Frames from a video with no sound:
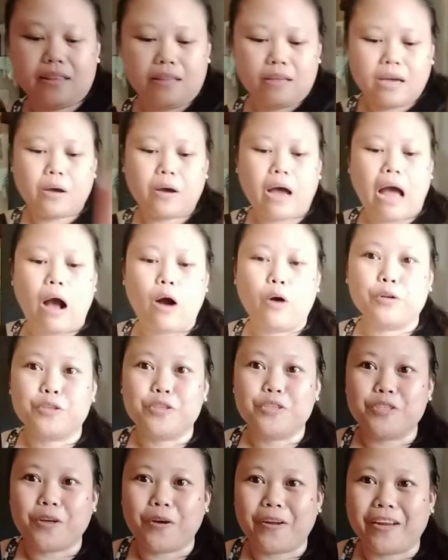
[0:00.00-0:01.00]
Oh,
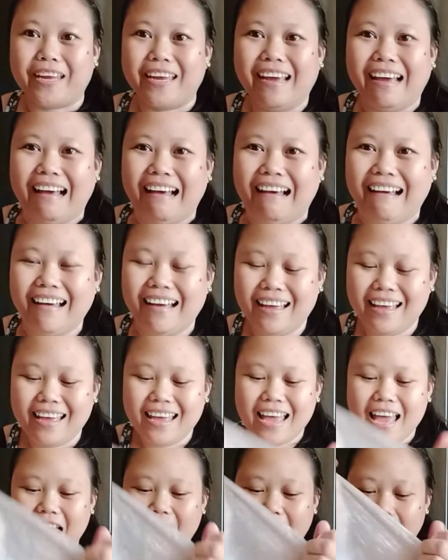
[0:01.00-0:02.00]
sorry.
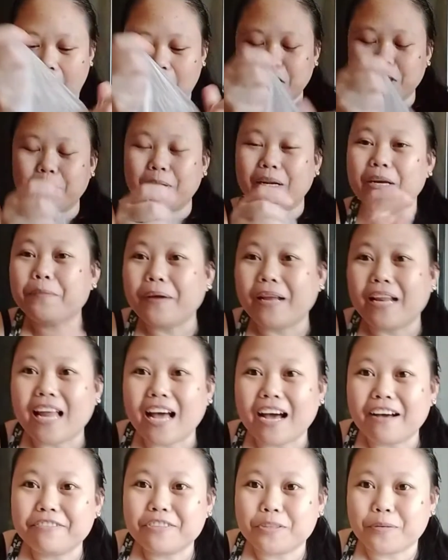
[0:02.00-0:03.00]
Actually we love to